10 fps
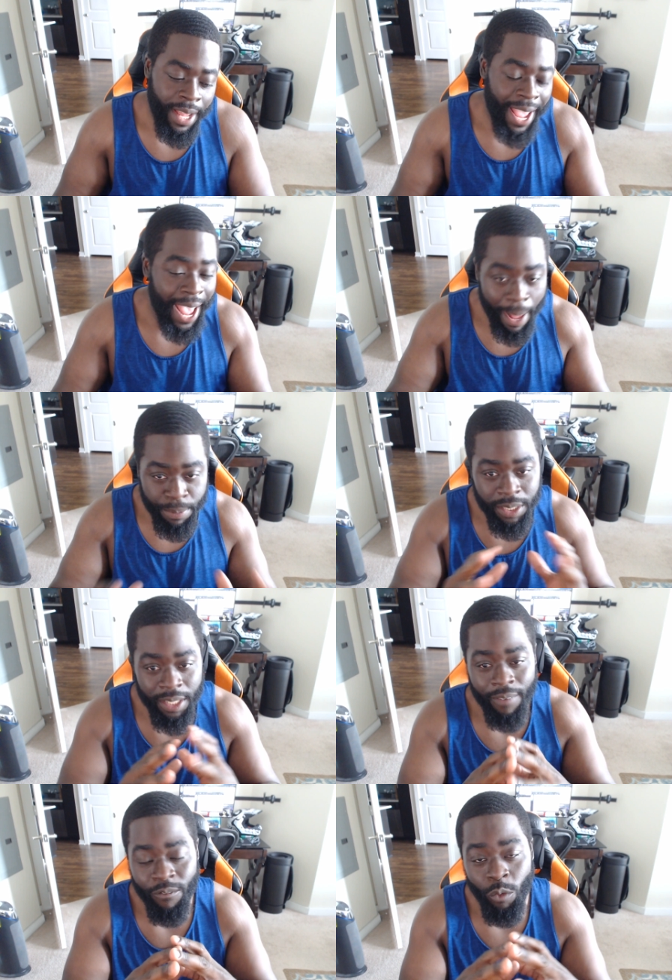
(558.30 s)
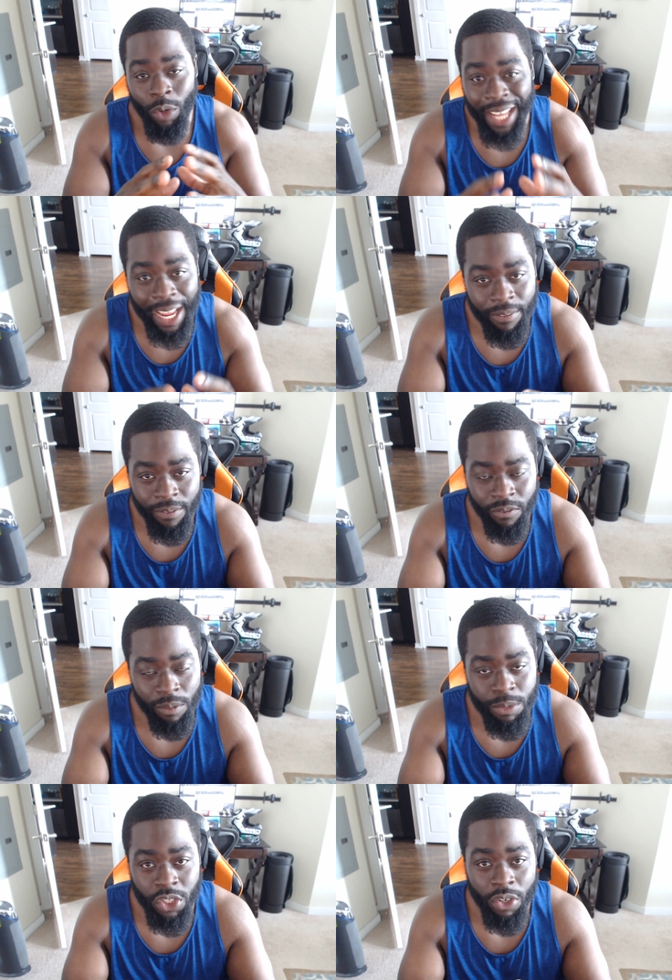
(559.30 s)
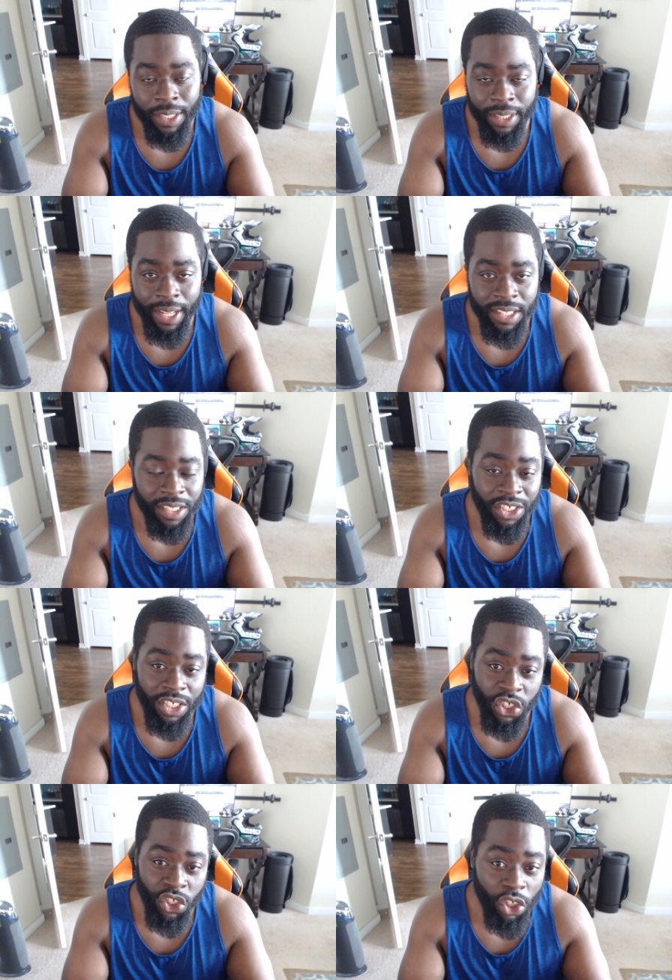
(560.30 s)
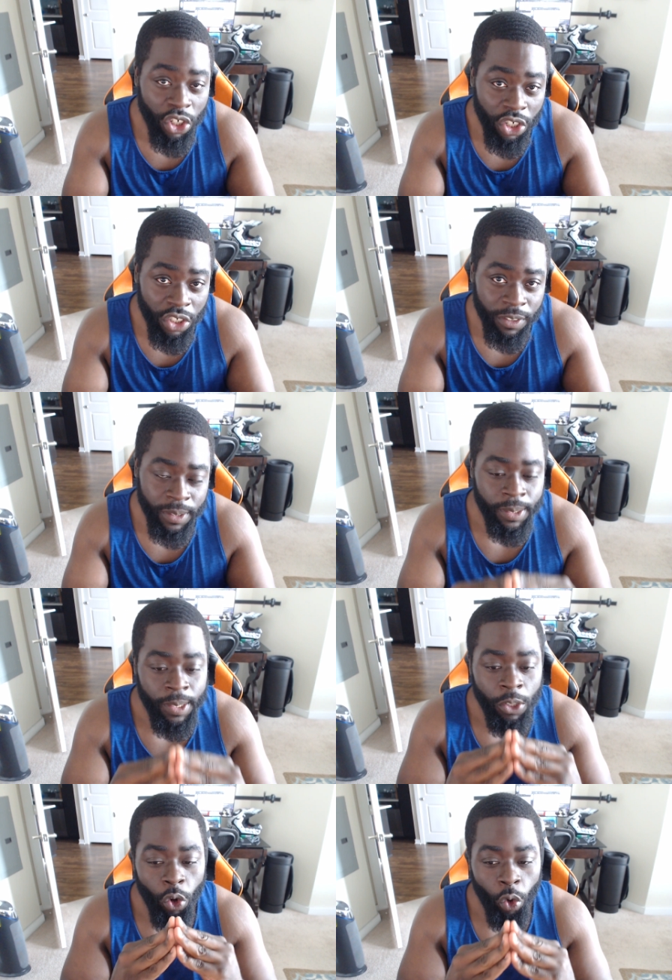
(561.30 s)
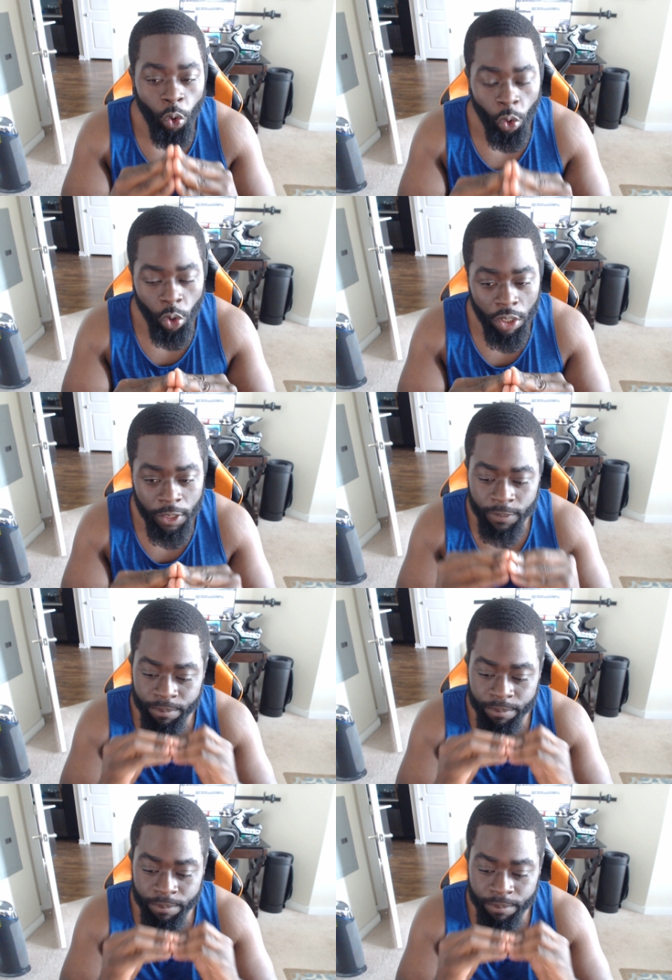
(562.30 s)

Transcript: abstinent for life from certain things such as sugar, or